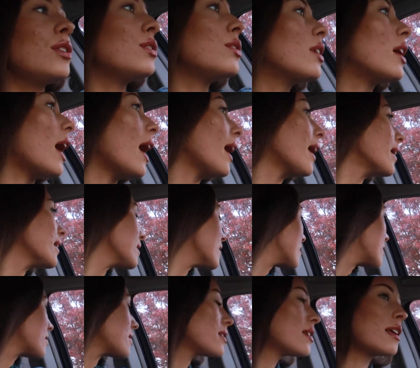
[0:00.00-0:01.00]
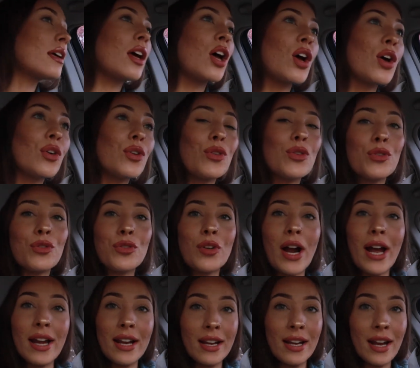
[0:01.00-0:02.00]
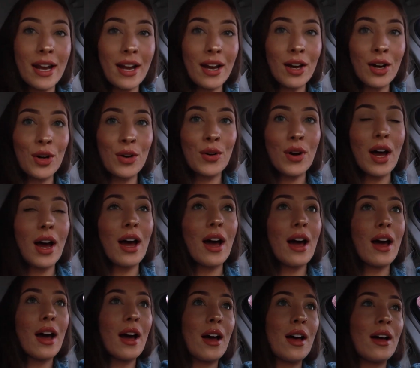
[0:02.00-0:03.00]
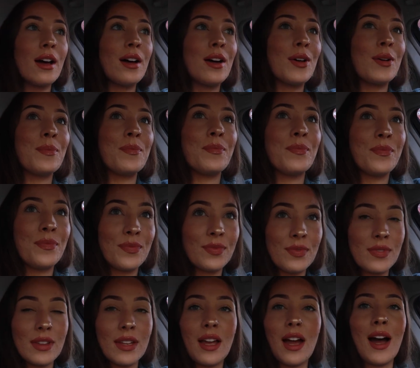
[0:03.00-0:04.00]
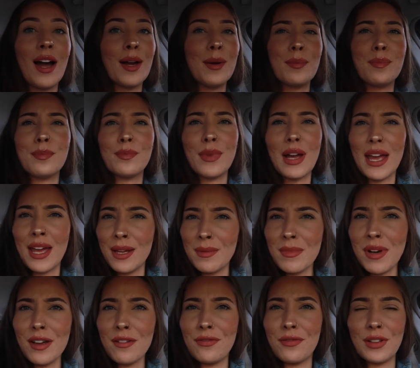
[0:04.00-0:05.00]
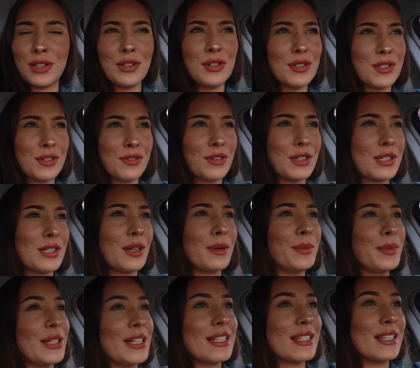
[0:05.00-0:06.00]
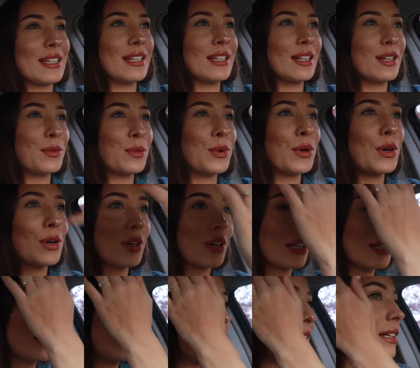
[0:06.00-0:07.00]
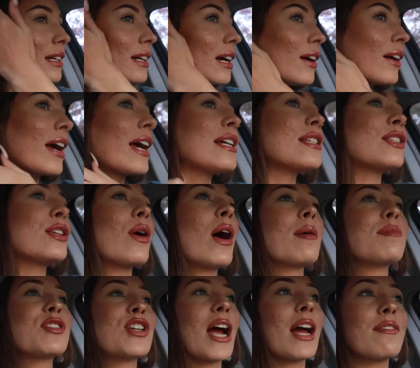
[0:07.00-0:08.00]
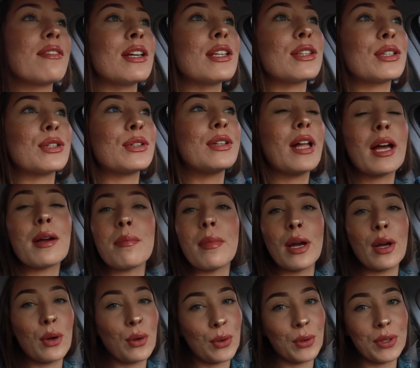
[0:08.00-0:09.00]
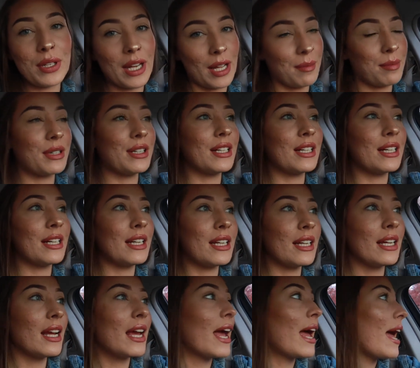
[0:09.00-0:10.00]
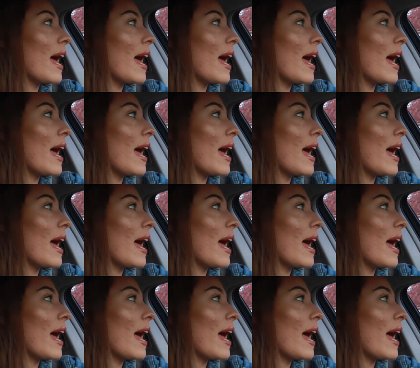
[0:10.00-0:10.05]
You guys, right now um, I'm in my feels for some reason. Well, okay, so I'm driving through like my old neighborhood